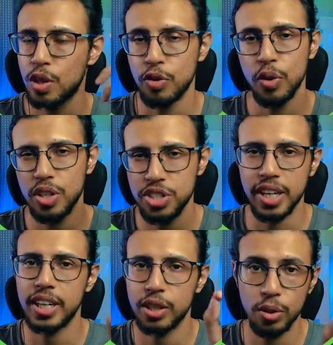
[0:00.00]
If you want to
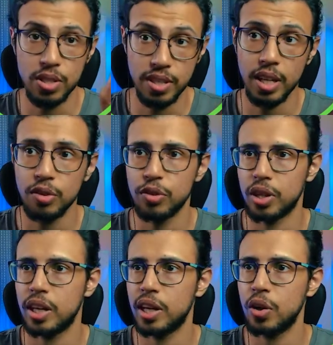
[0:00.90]
check it yourself, you
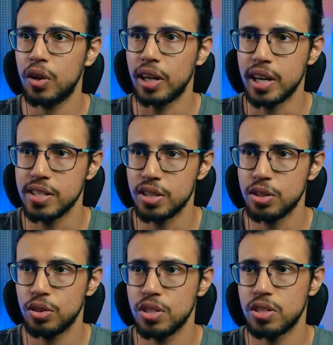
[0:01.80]
can click on listen
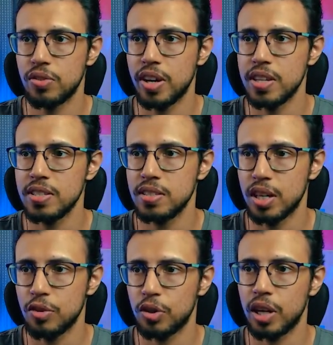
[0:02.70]
to this device,
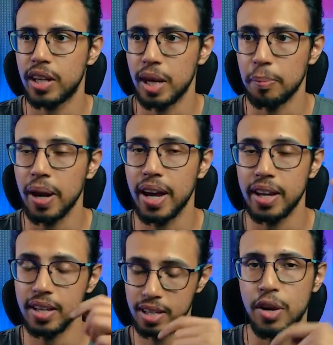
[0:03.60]
and if you click
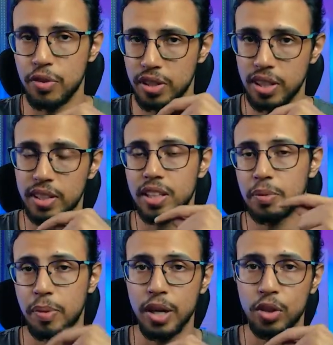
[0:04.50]
apply, everything that the
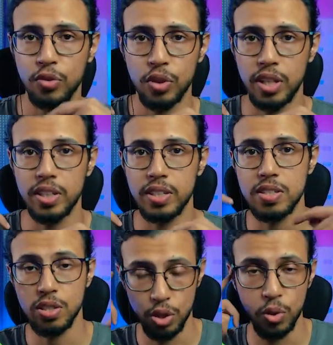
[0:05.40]
microphone
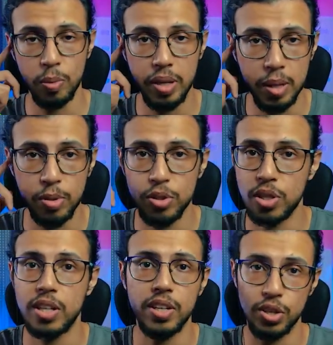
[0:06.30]
hears, you will be able to
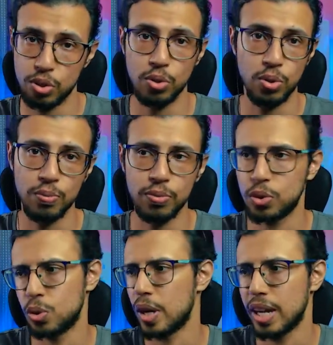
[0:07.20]
hear it too
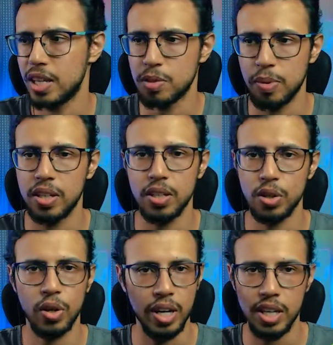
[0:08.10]
through any speaker
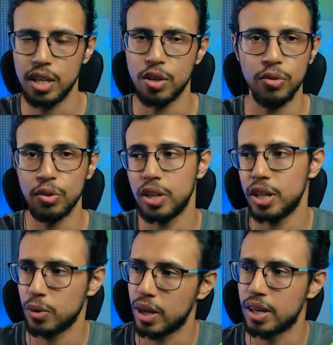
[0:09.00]
or any earphone that
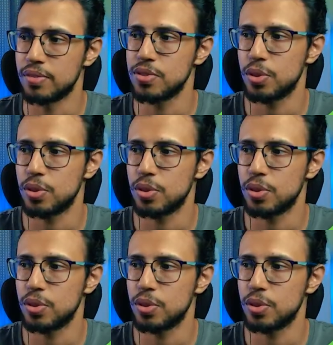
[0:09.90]
you have.